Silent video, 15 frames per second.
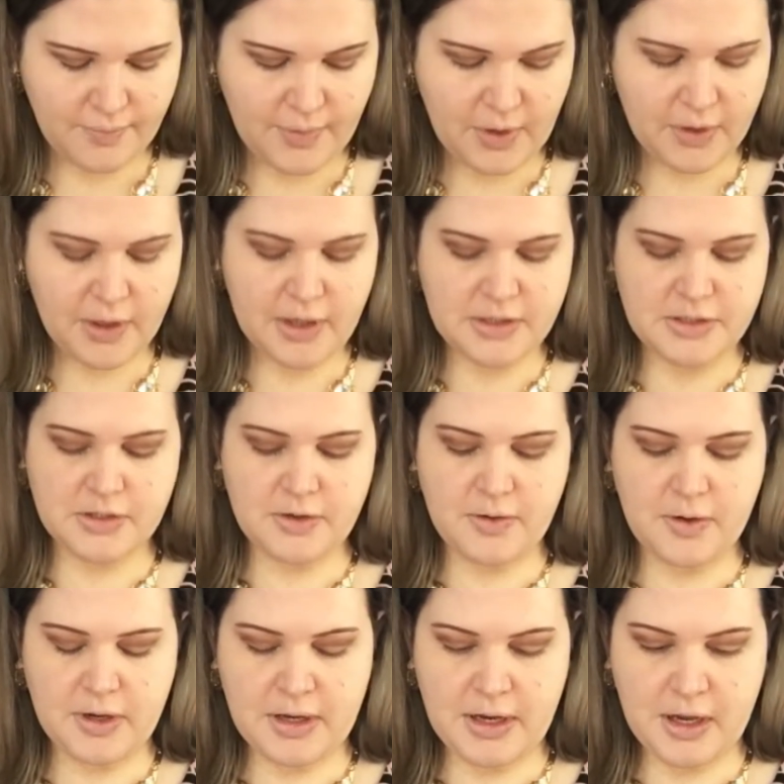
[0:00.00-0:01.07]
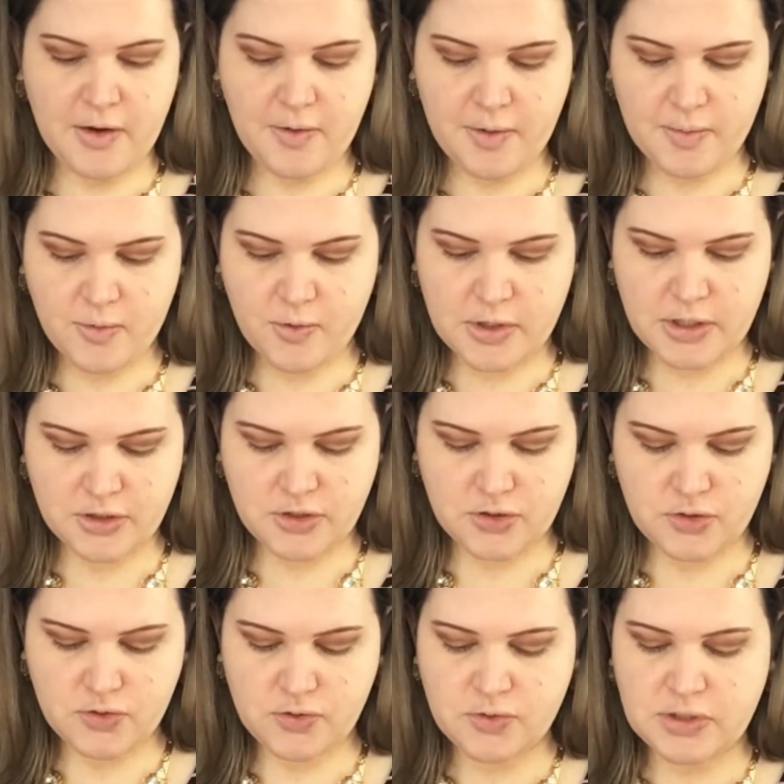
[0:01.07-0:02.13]
Okay, so now I'm going
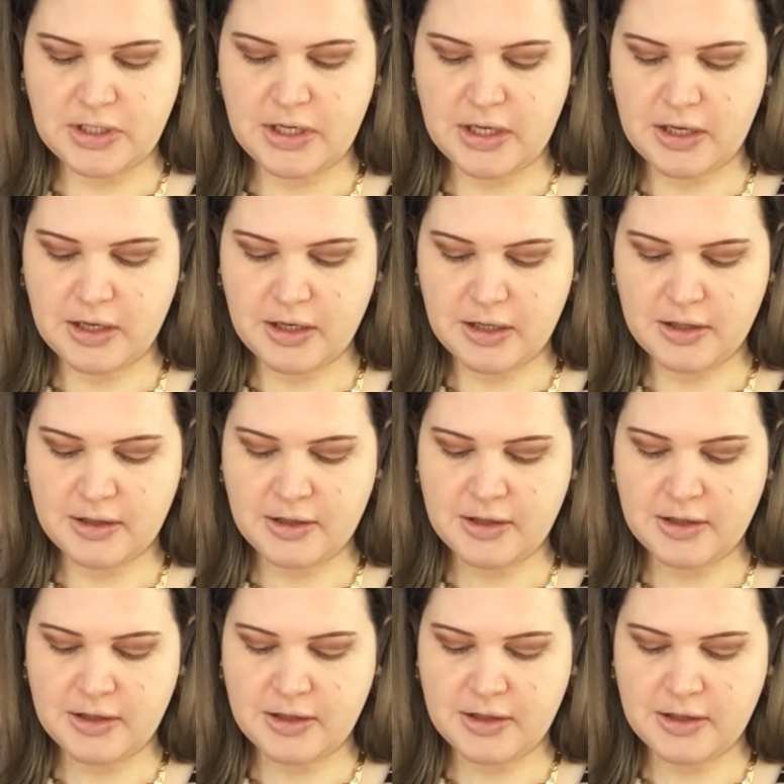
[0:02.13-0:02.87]
to take